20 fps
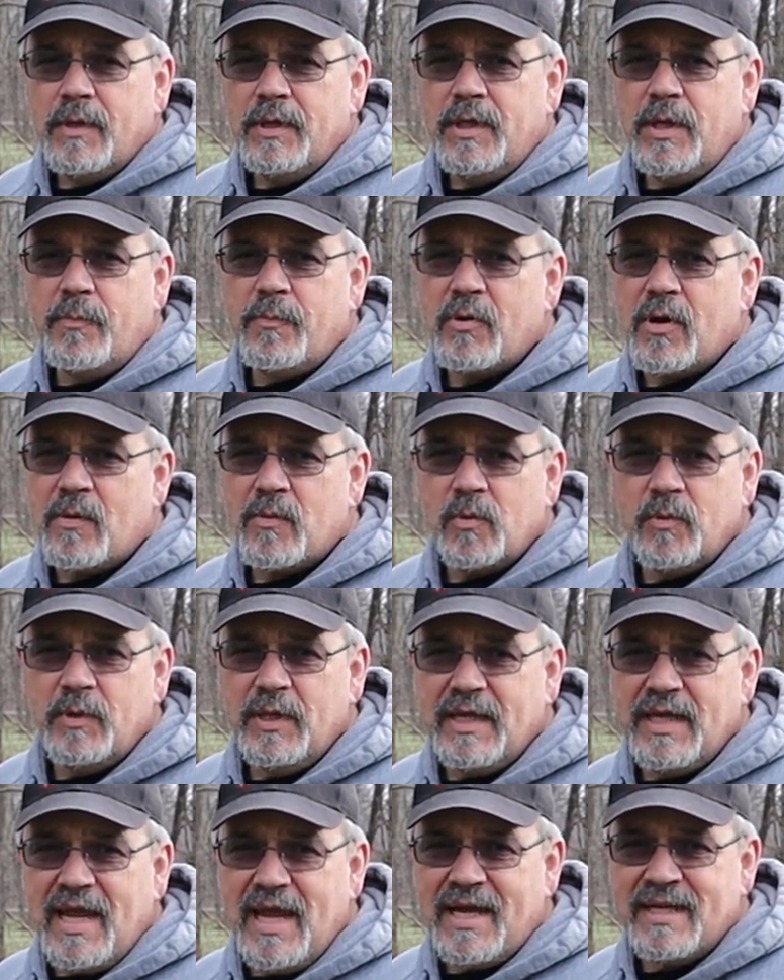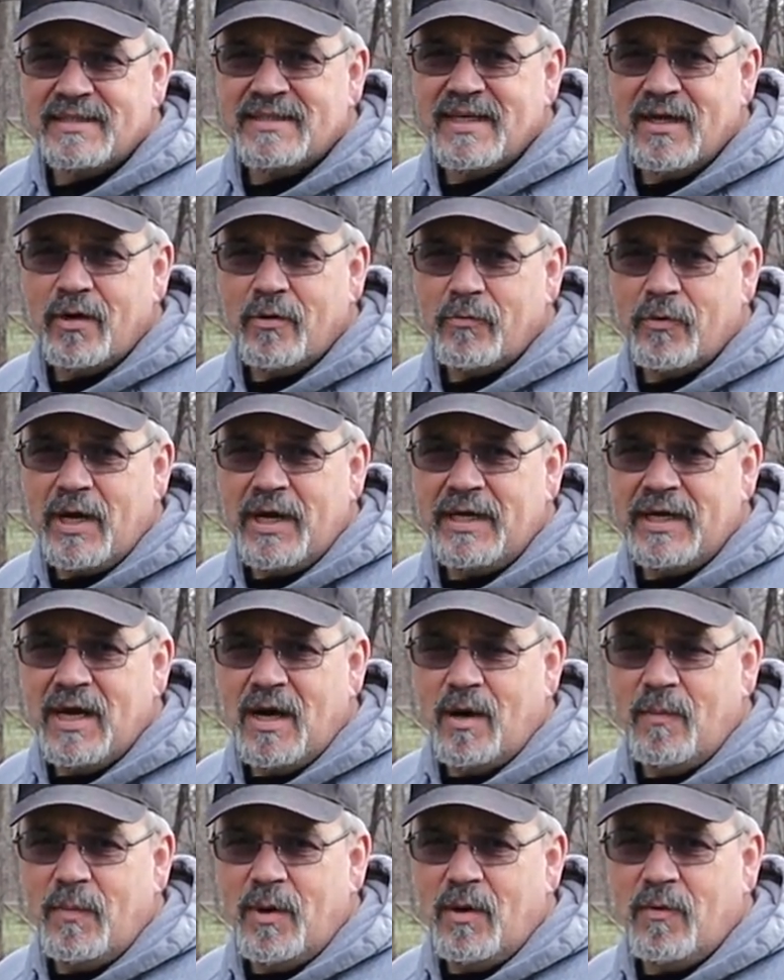You probably can't tell right
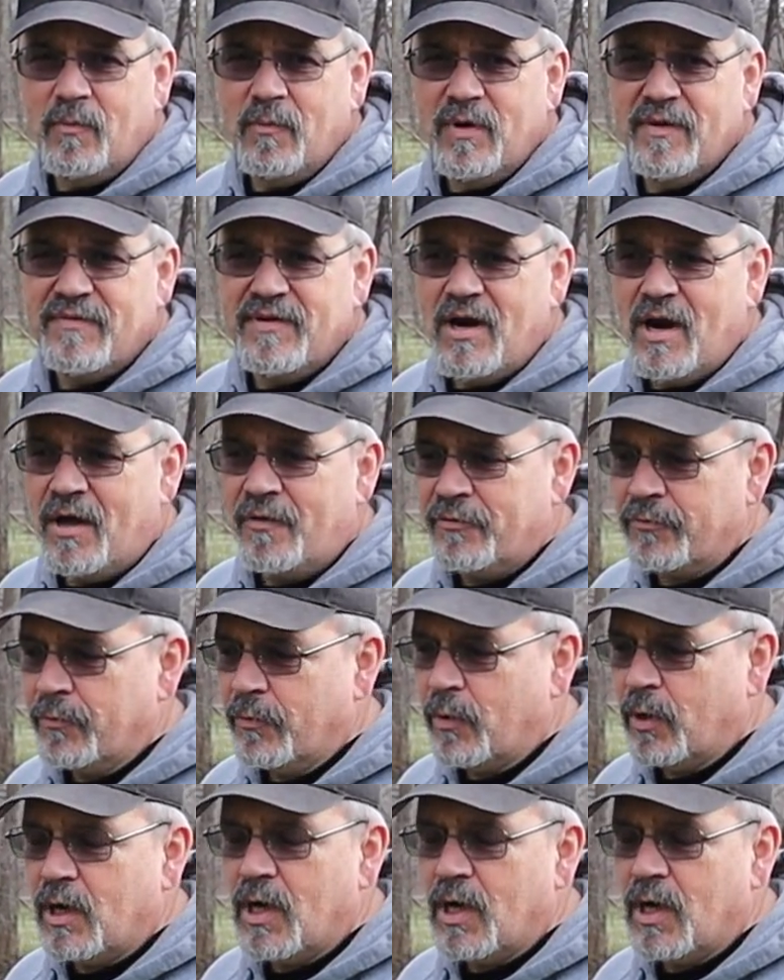now, but we've gone through a